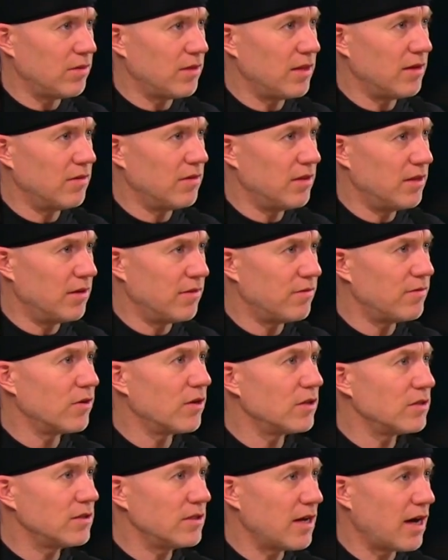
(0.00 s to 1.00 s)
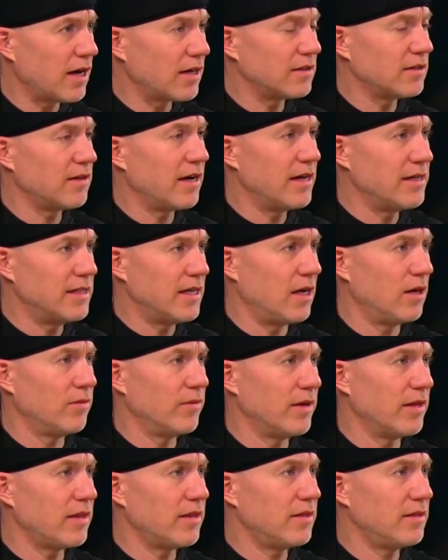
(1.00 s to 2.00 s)
the first doctor I dealt
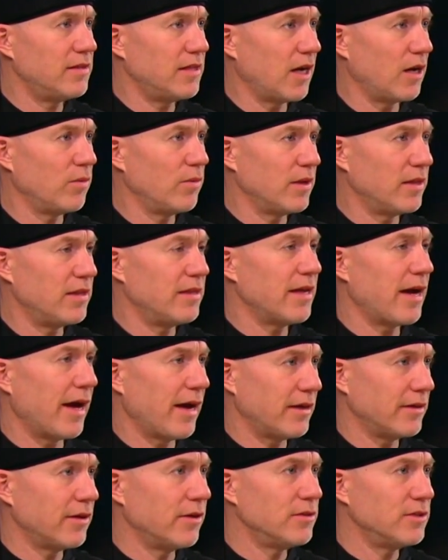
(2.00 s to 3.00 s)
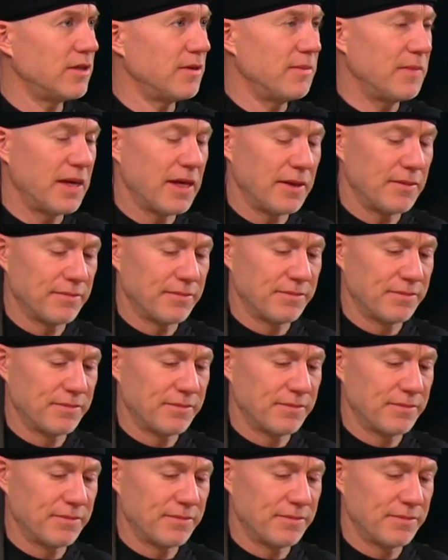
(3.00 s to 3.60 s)
with diagnosing me.